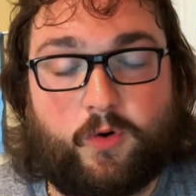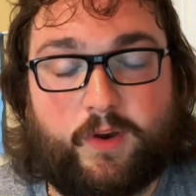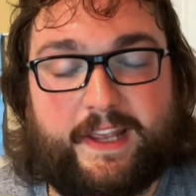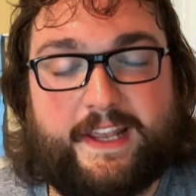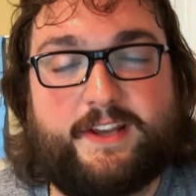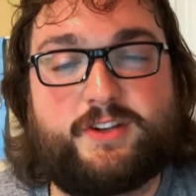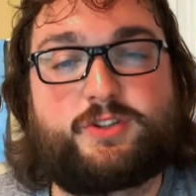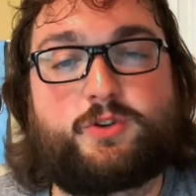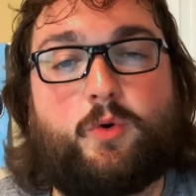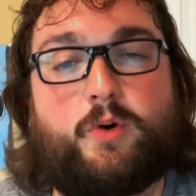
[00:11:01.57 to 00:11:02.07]

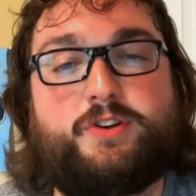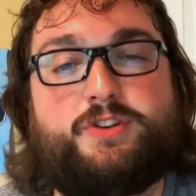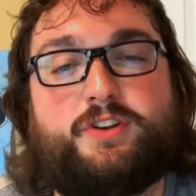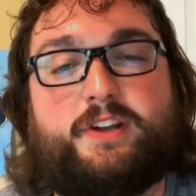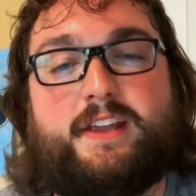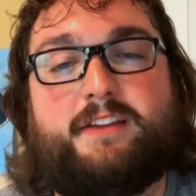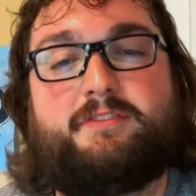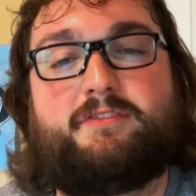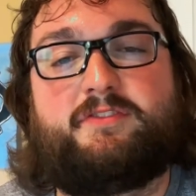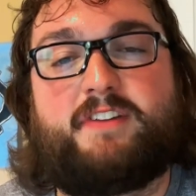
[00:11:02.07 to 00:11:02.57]
He is going to
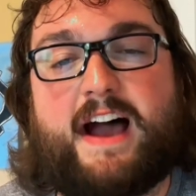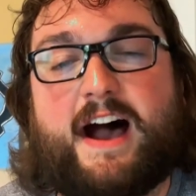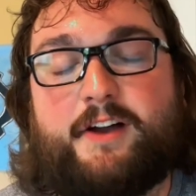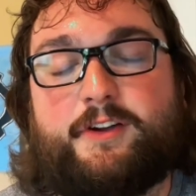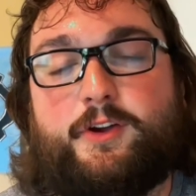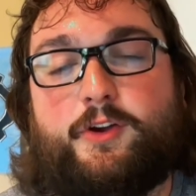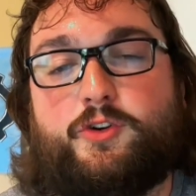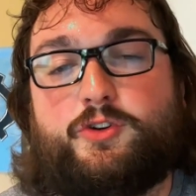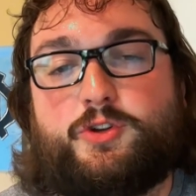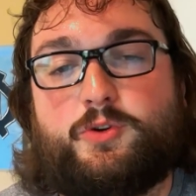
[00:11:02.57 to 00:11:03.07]
give
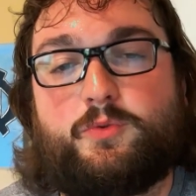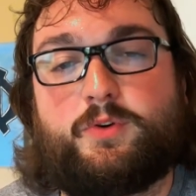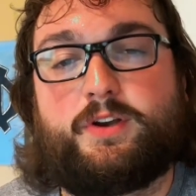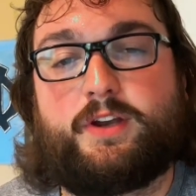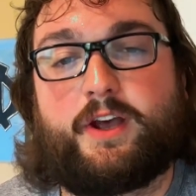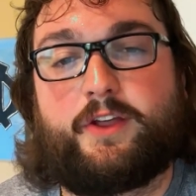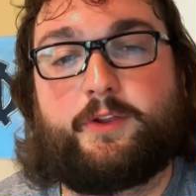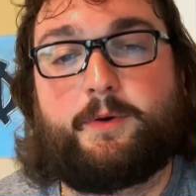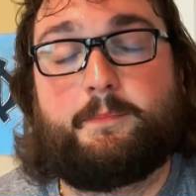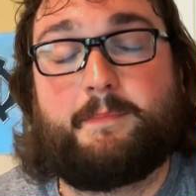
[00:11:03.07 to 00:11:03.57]
value to
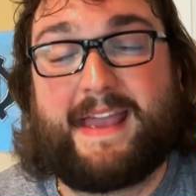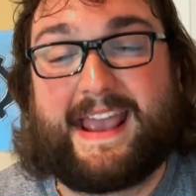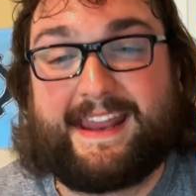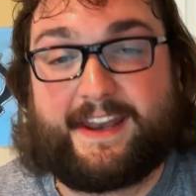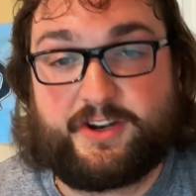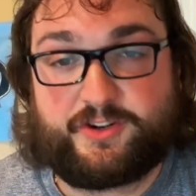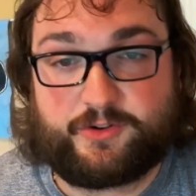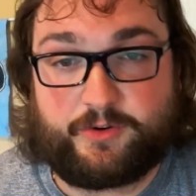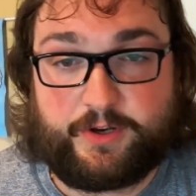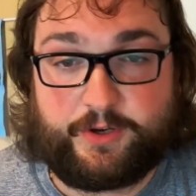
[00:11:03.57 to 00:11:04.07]
another
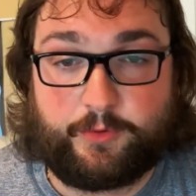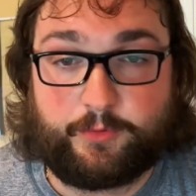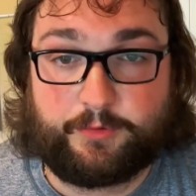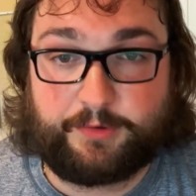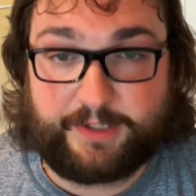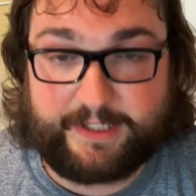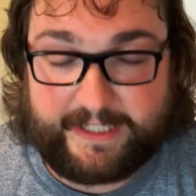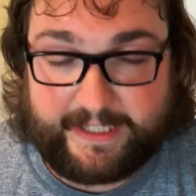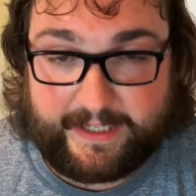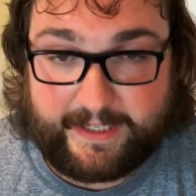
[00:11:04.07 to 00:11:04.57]
manager in your
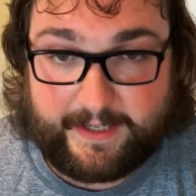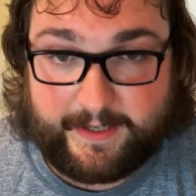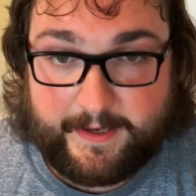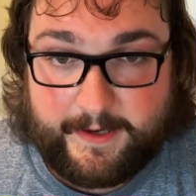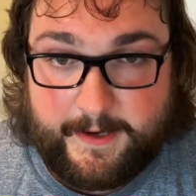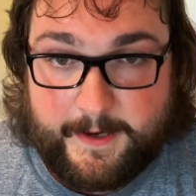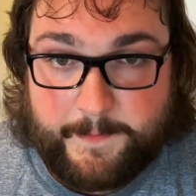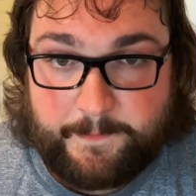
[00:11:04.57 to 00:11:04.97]
league.